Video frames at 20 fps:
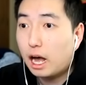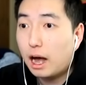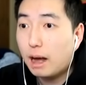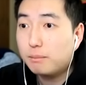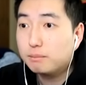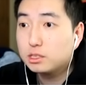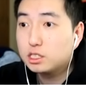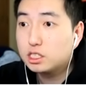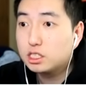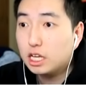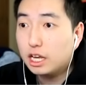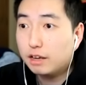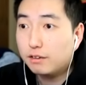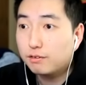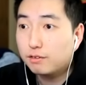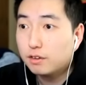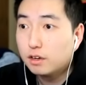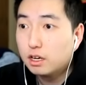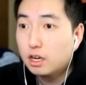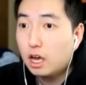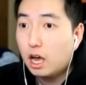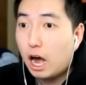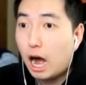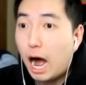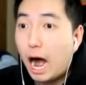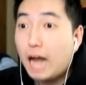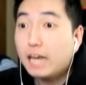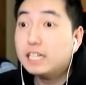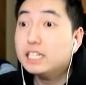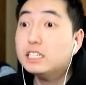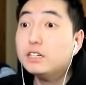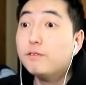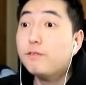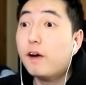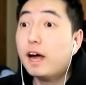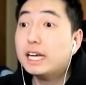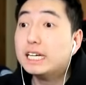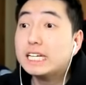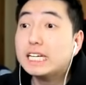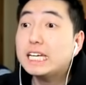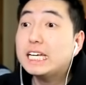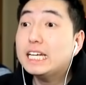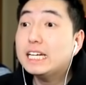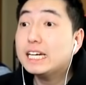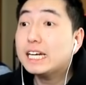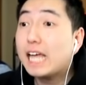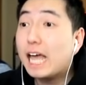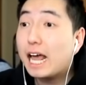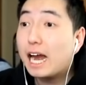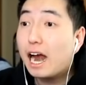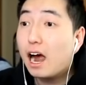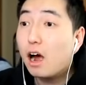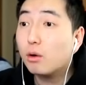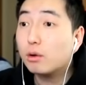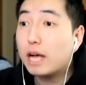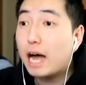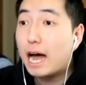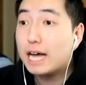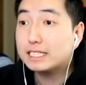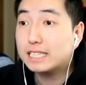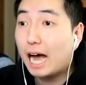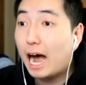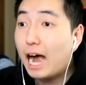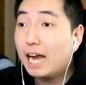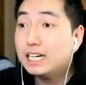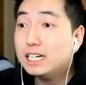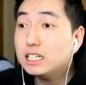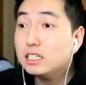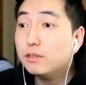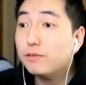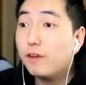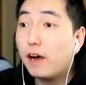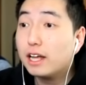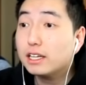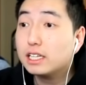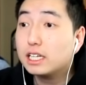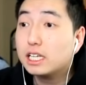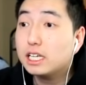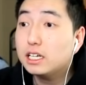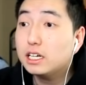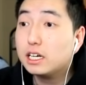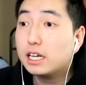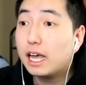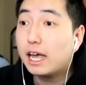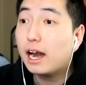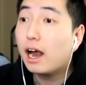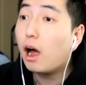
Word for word: I'm safe. I need to find the key to get out, guys. I need to find the key to get